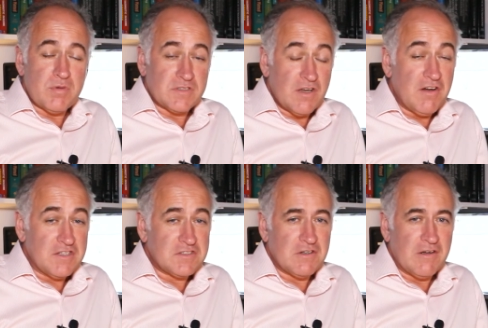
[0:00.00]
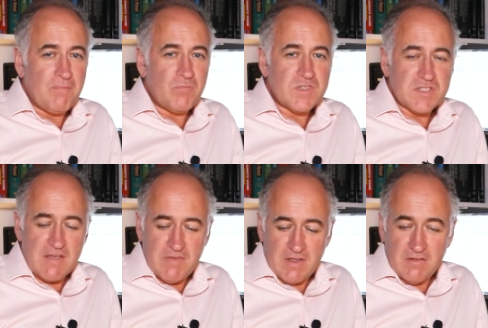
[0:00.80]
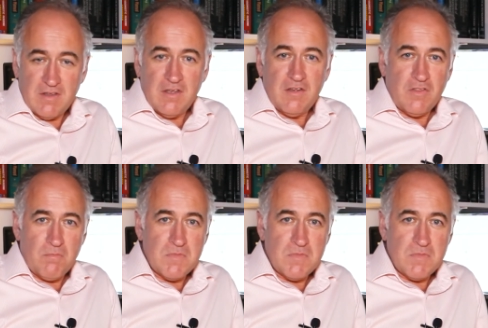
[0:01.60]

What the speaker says: Besides, saving the